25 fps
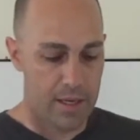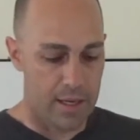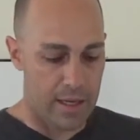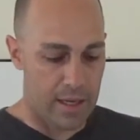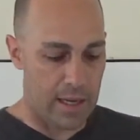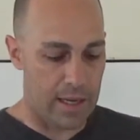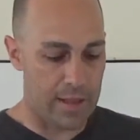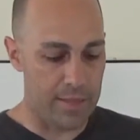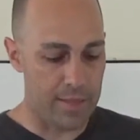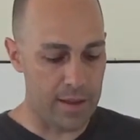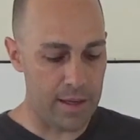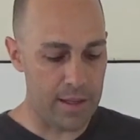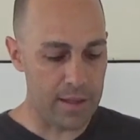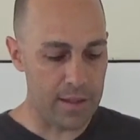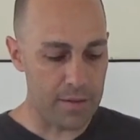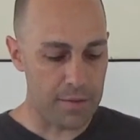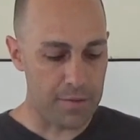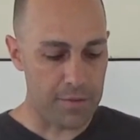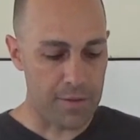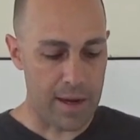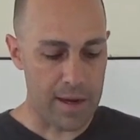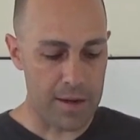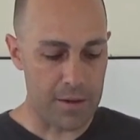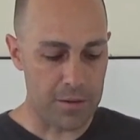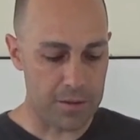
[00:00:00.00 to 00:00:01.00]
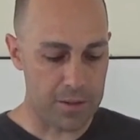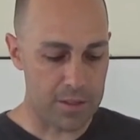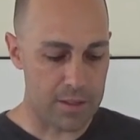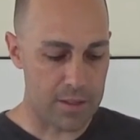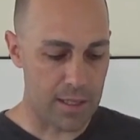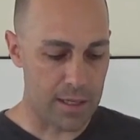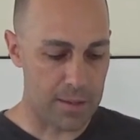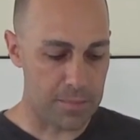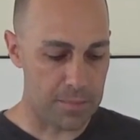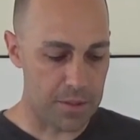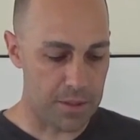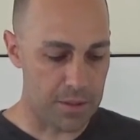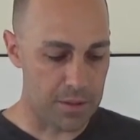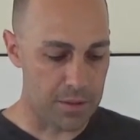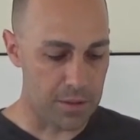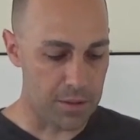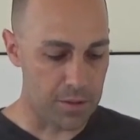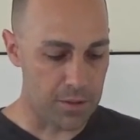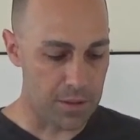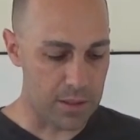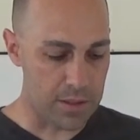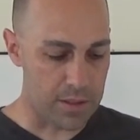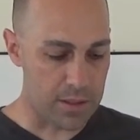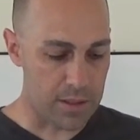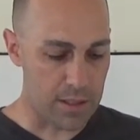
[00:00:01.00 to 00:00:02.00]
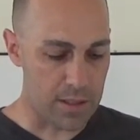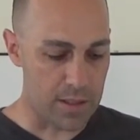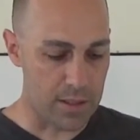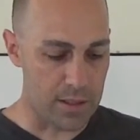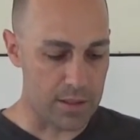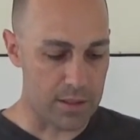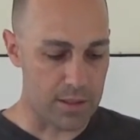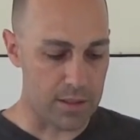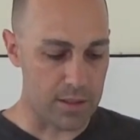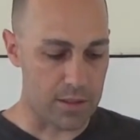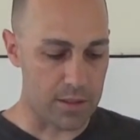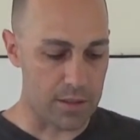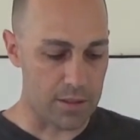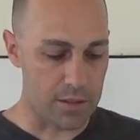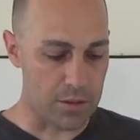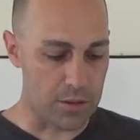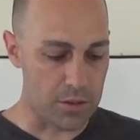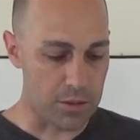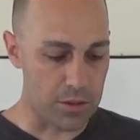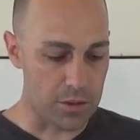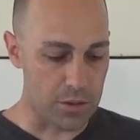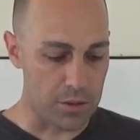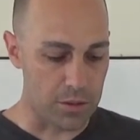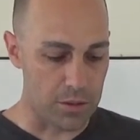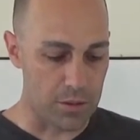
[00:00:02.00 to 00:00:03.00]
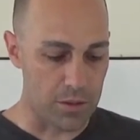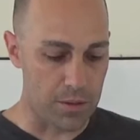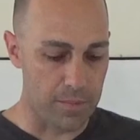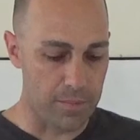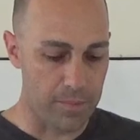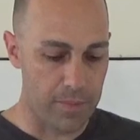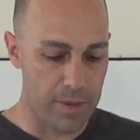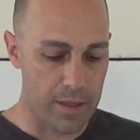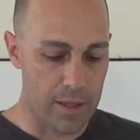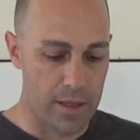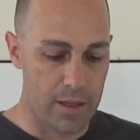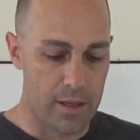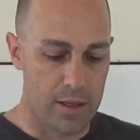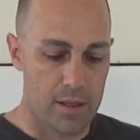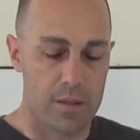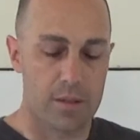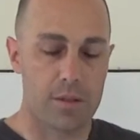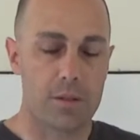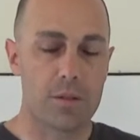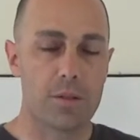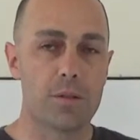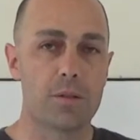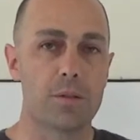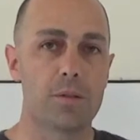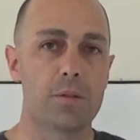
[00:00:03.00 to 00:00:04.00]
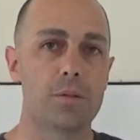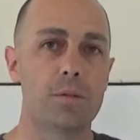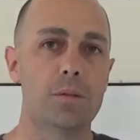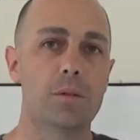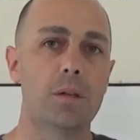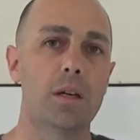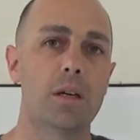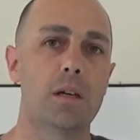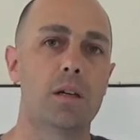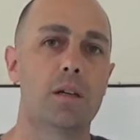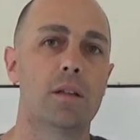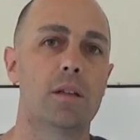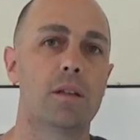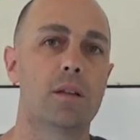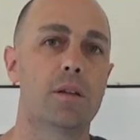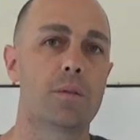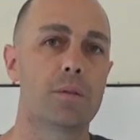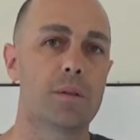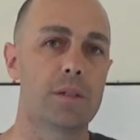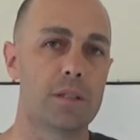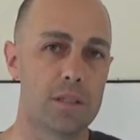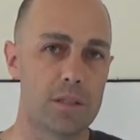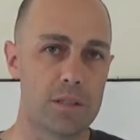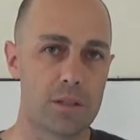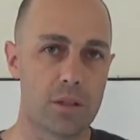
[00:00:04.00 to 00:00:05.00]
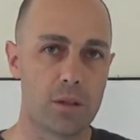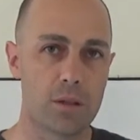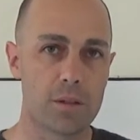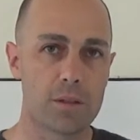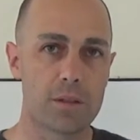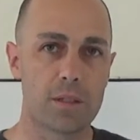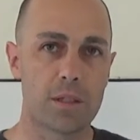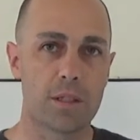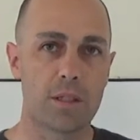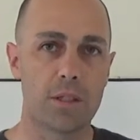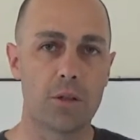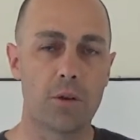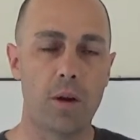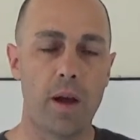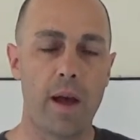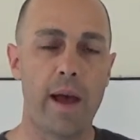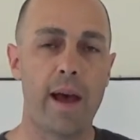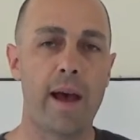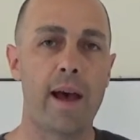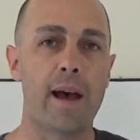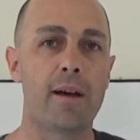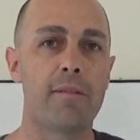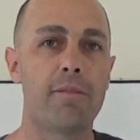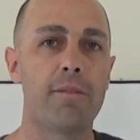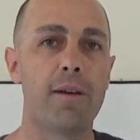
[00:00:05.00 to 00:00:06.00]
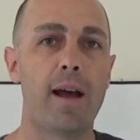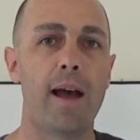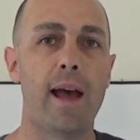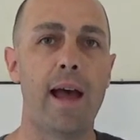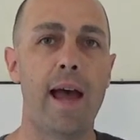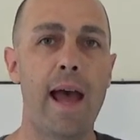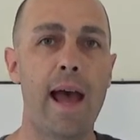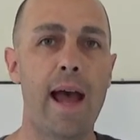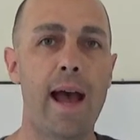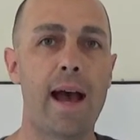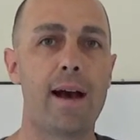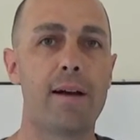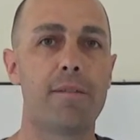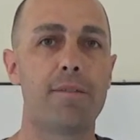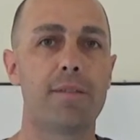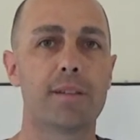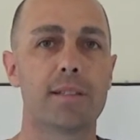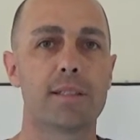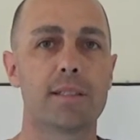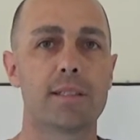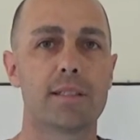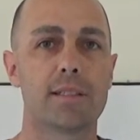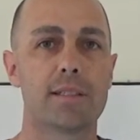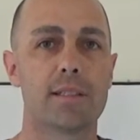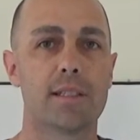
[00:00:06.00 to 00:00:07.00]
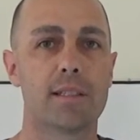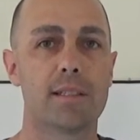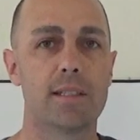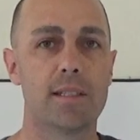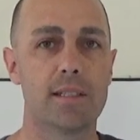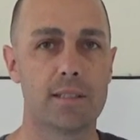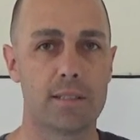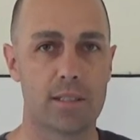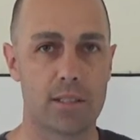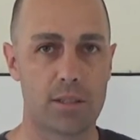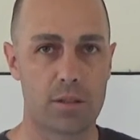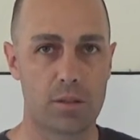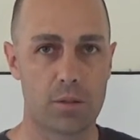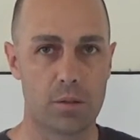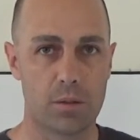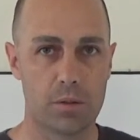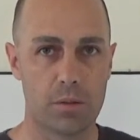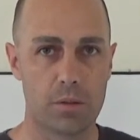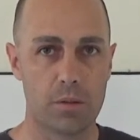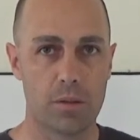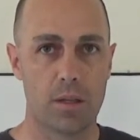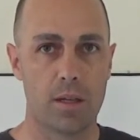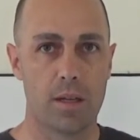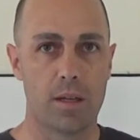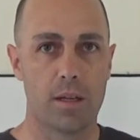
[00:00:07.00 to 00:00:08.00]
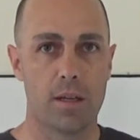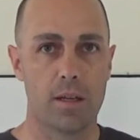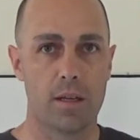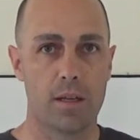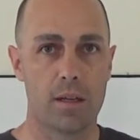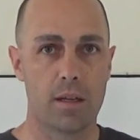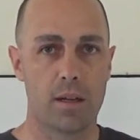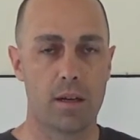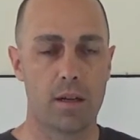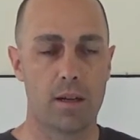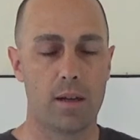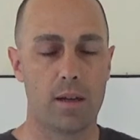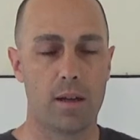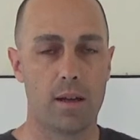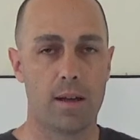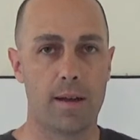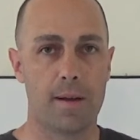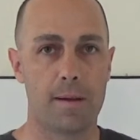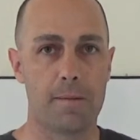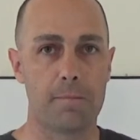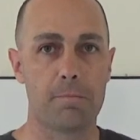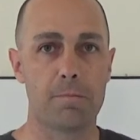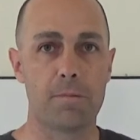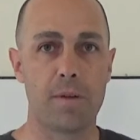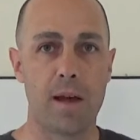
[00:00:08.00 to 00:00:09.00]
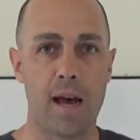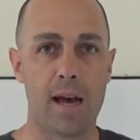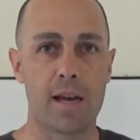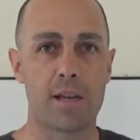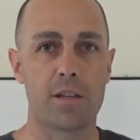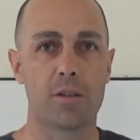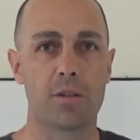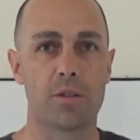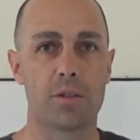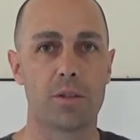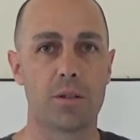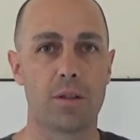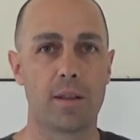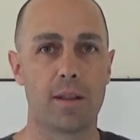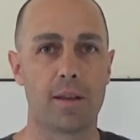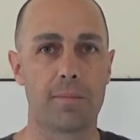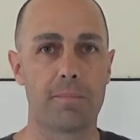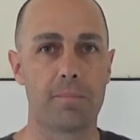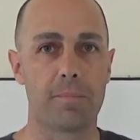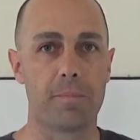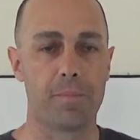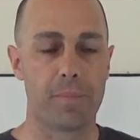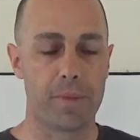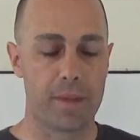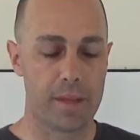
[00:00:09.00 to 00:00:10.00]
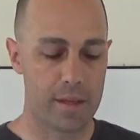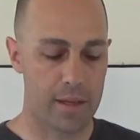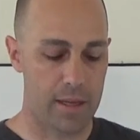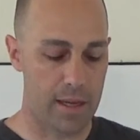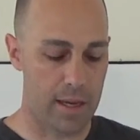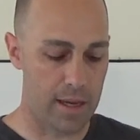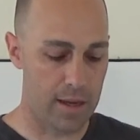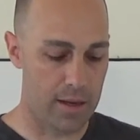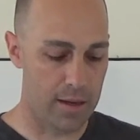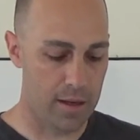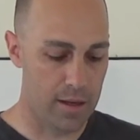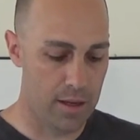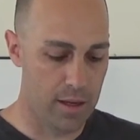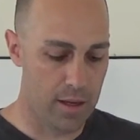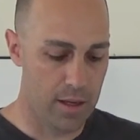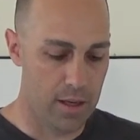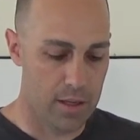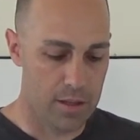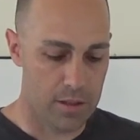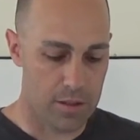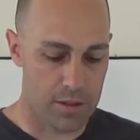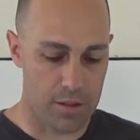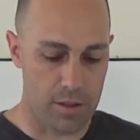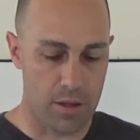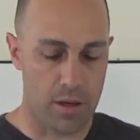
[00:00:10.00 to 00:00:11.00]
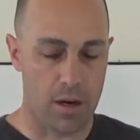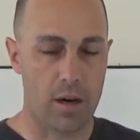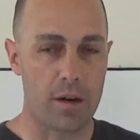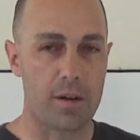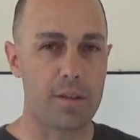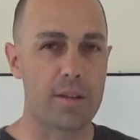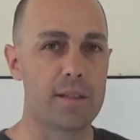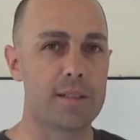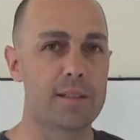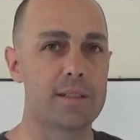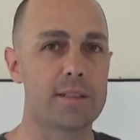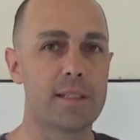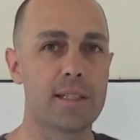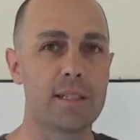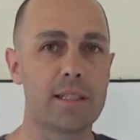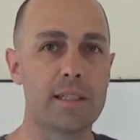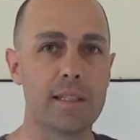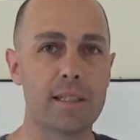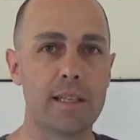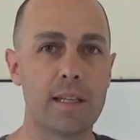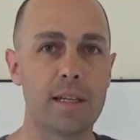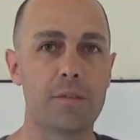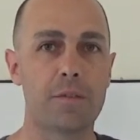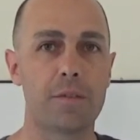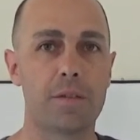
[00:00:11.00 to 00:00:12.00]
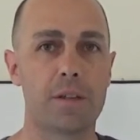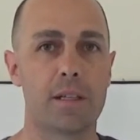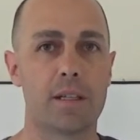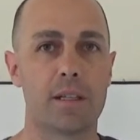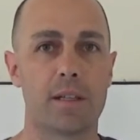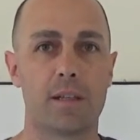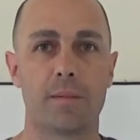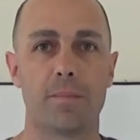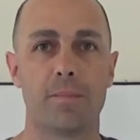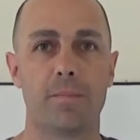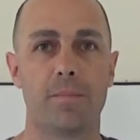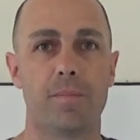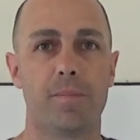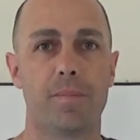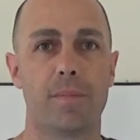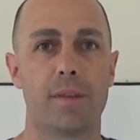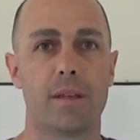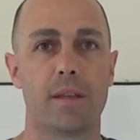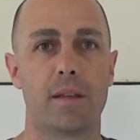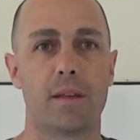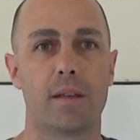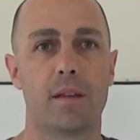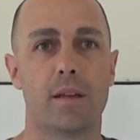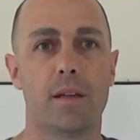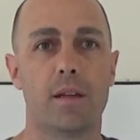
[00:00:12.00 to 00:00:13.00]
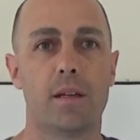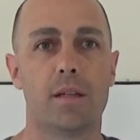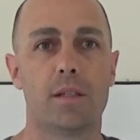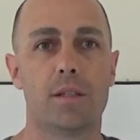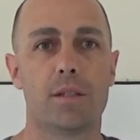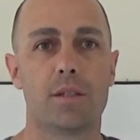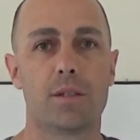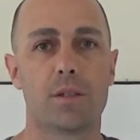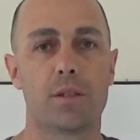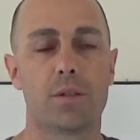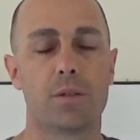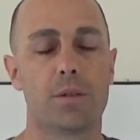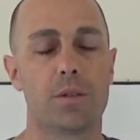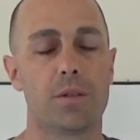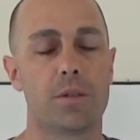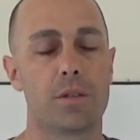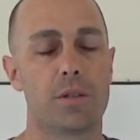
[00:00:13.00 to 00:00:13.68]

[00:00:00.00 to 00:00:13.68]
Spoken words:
And then the final step to doing a study is to conclude. Do the results that you have statistical value to them? Okay? Are they significant? So you're